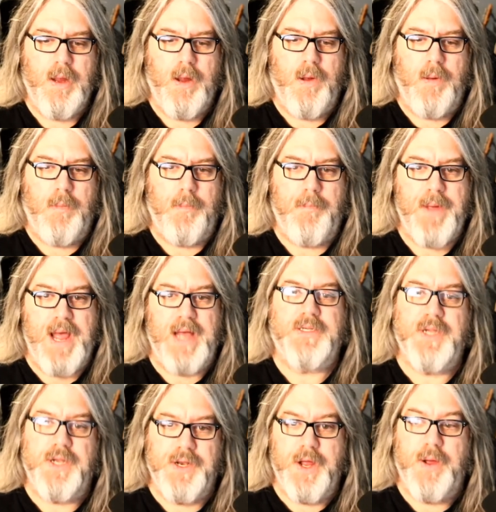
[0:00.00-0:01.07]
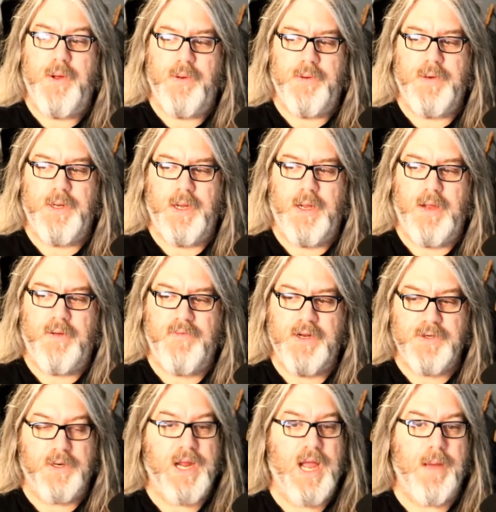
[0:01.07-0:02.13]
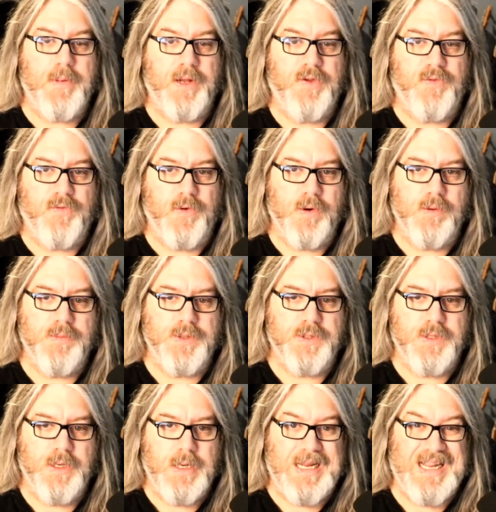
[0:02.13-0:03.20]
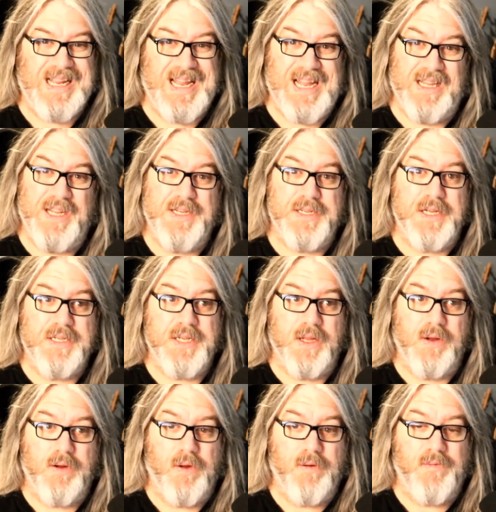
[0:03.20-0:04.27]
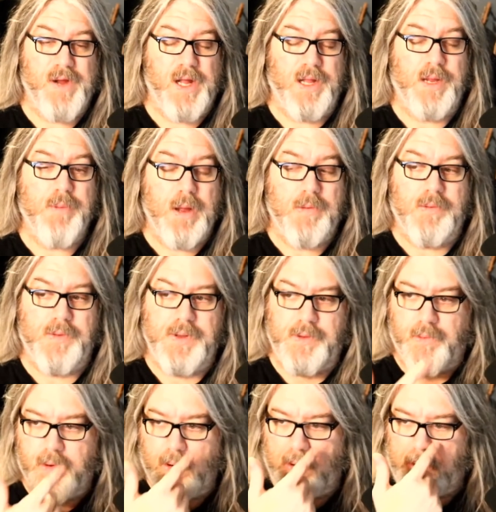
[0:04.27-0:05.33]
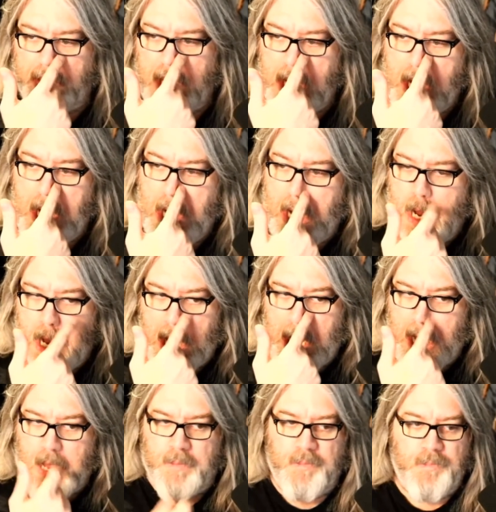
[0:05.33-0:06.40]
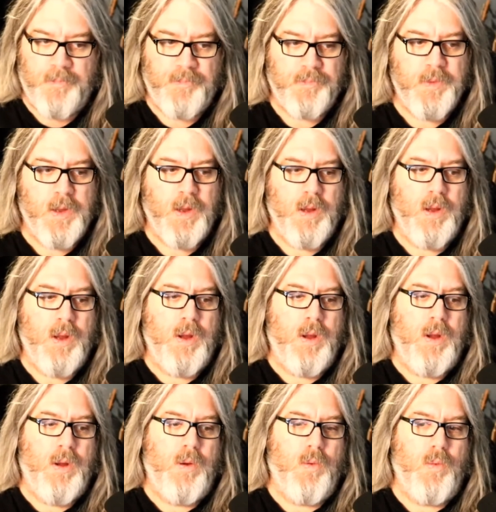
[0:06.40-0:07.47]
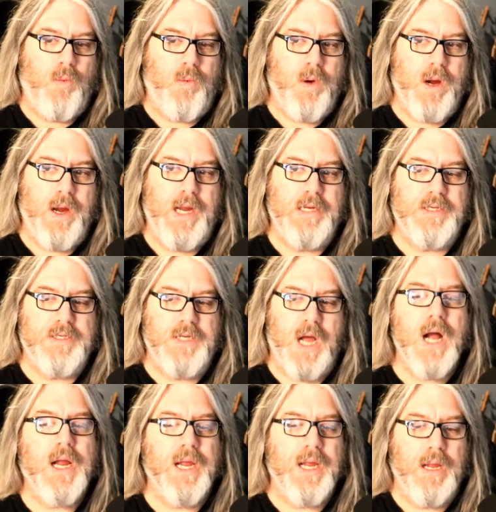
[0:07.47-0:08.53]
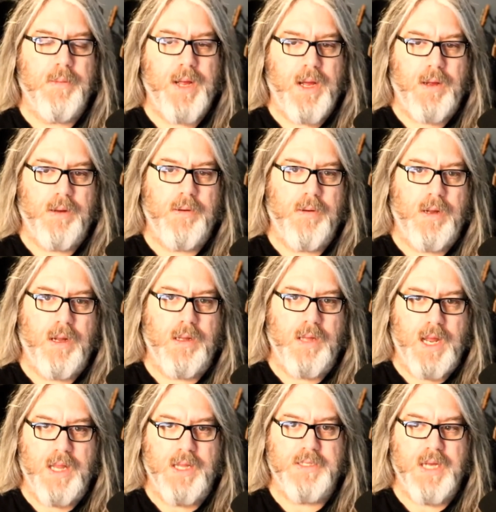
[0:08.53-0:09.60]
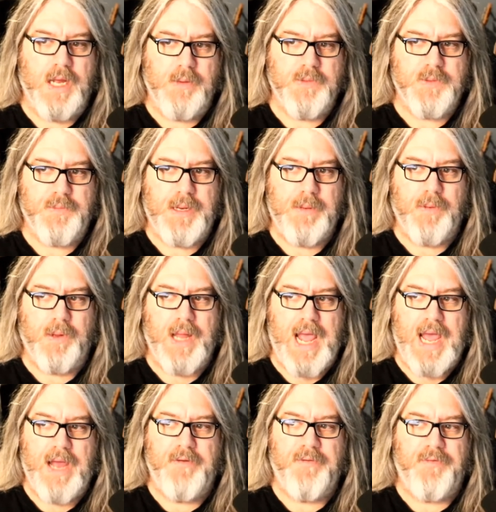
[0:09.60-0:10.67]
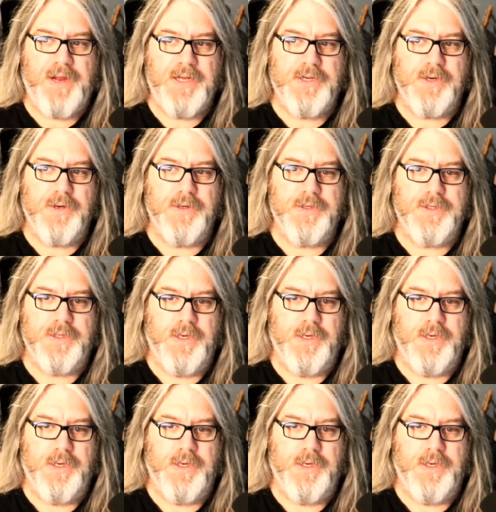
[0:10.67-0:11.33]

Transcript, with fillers: best known uh, venture capitalist firms, at least in Silicon Valley, probably in the world, um, where he's talking about a lot of the times people add features